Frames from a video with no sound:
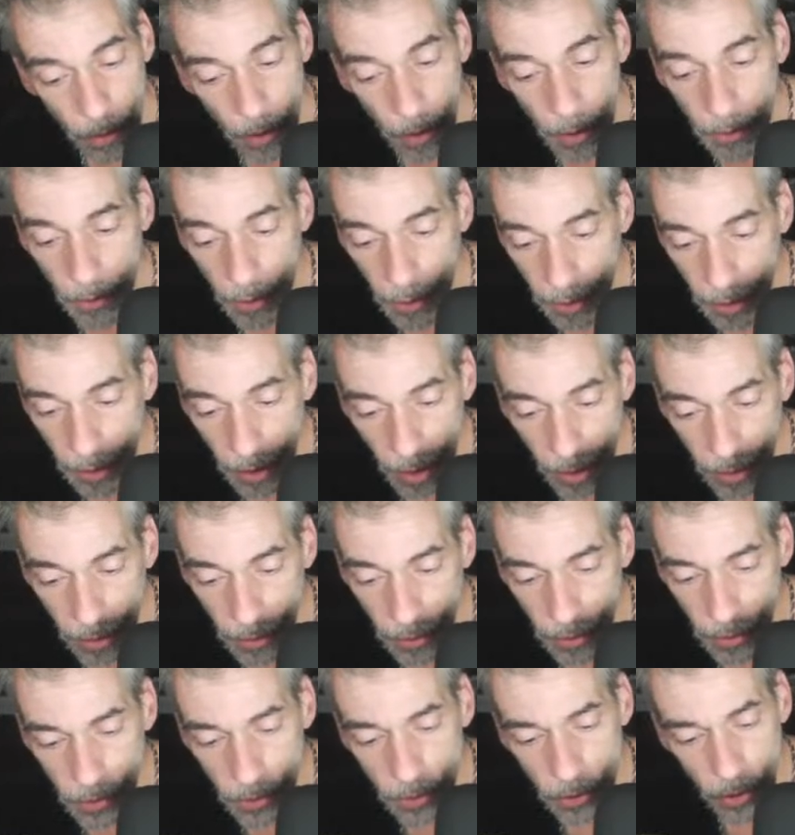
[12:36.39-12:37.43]
And it kind of
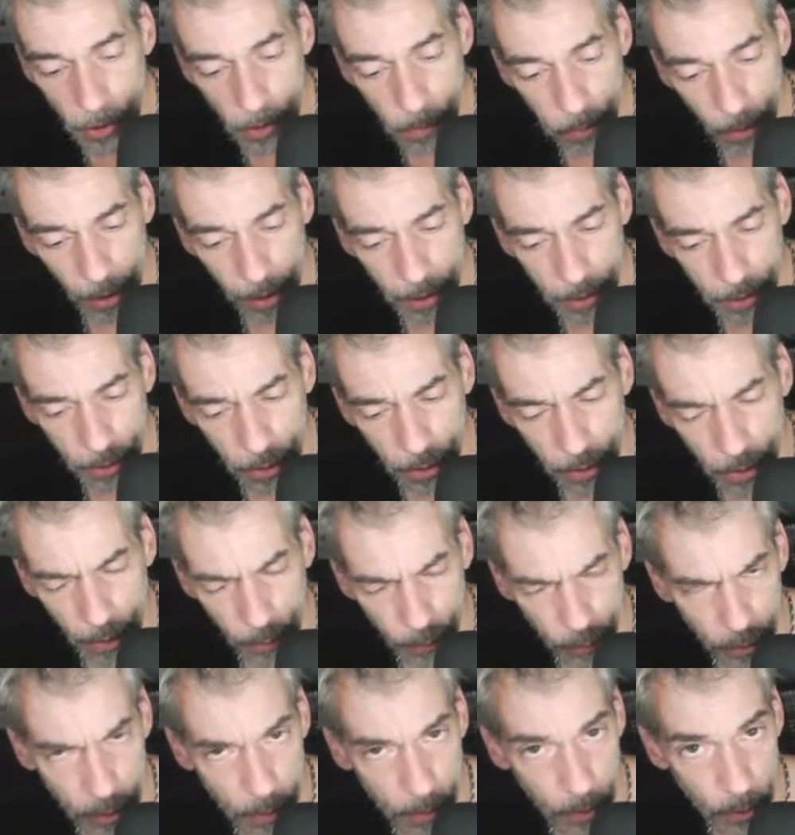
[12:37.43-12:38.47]
just displays the
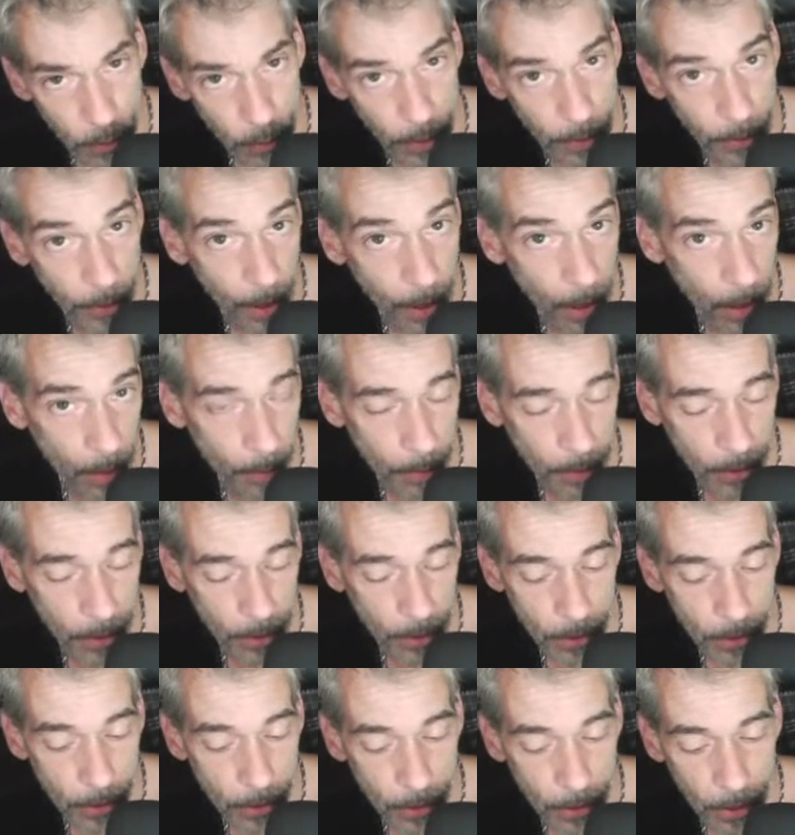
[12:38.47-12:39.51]
difference between the elements,
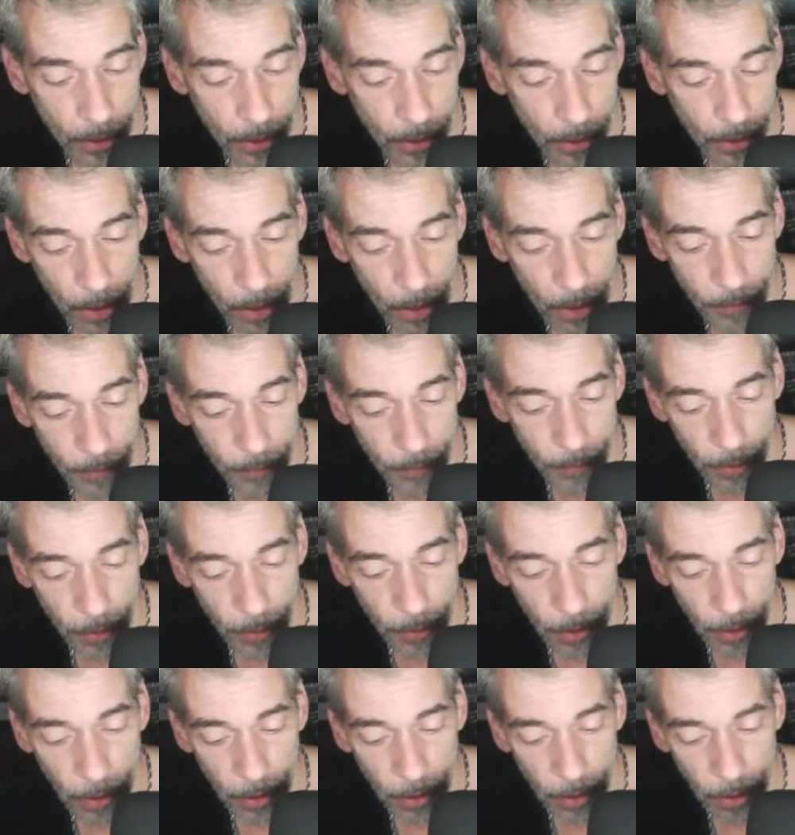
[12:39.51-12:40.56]
kind of in a kind of
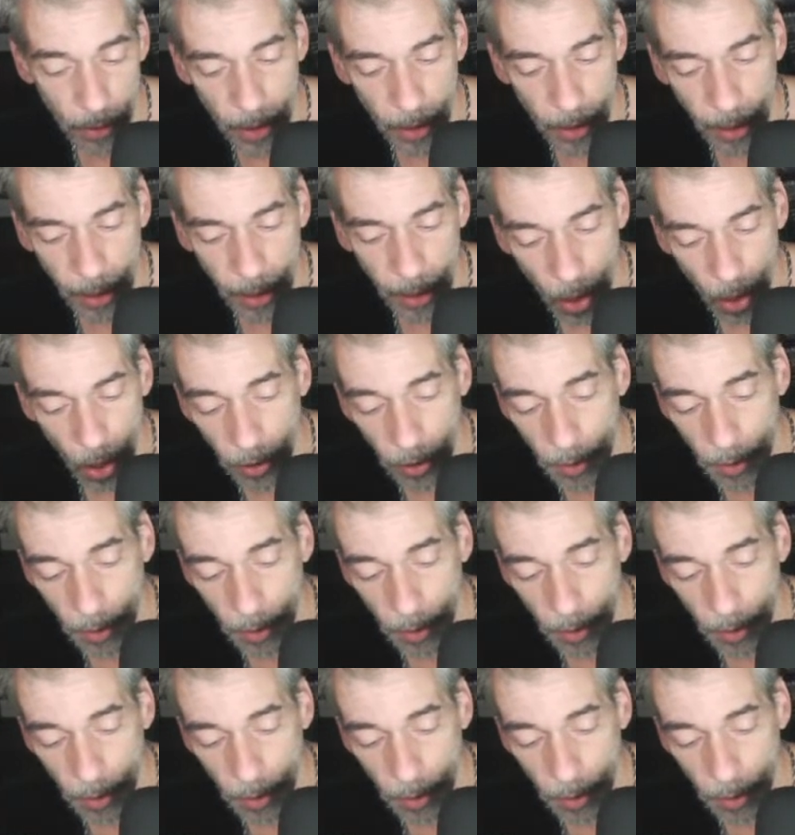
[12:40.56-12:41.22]
iconic manner, right?